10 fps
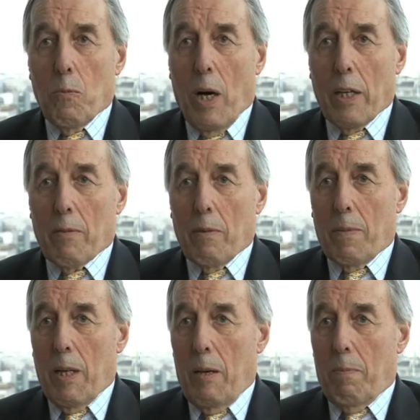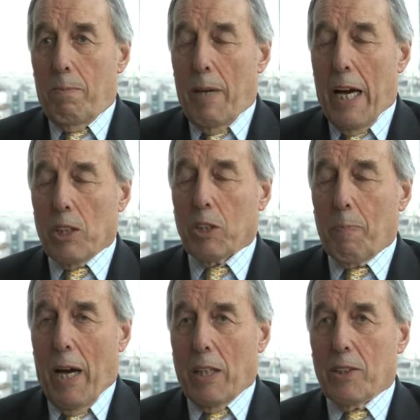One of the
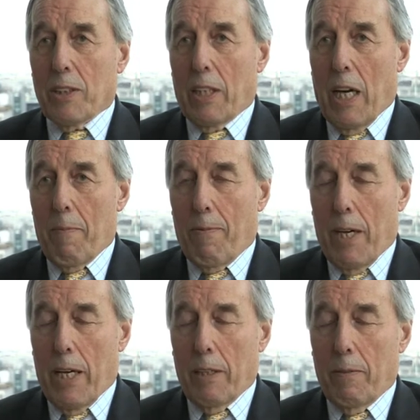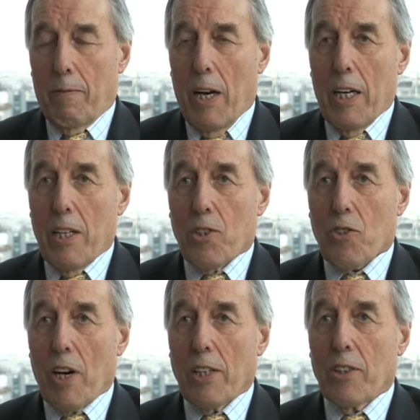aspects that I find very
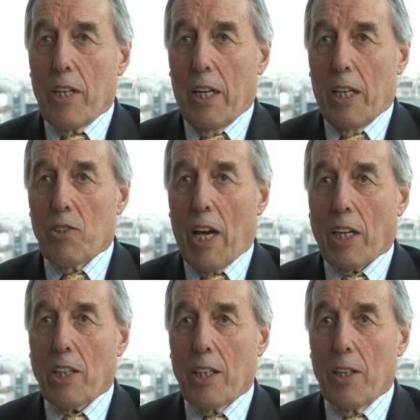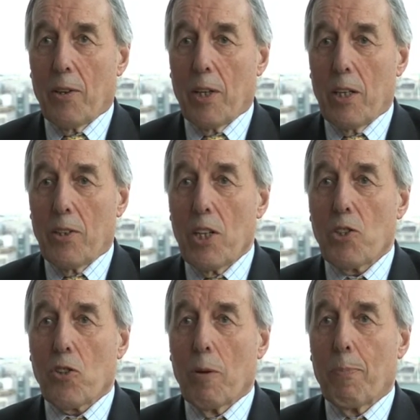distressing is actually the
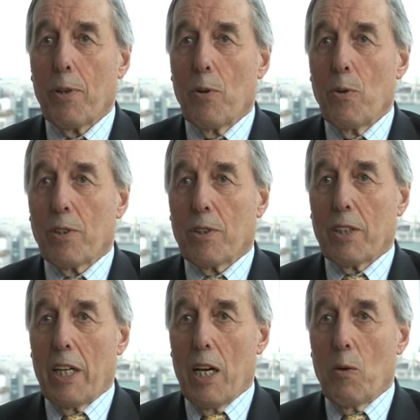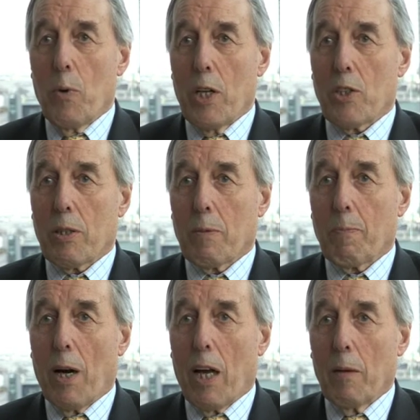disrepute in
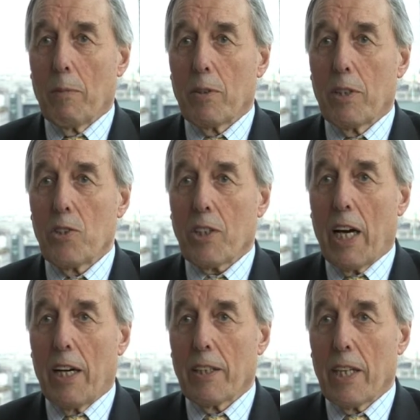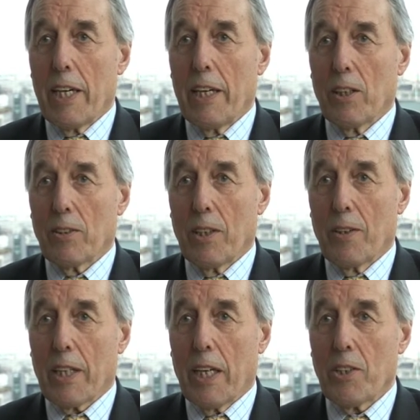which Parliament is currently held
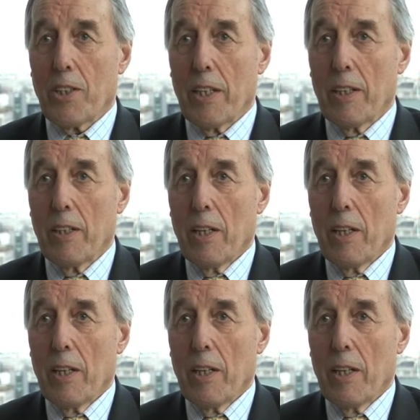in the country.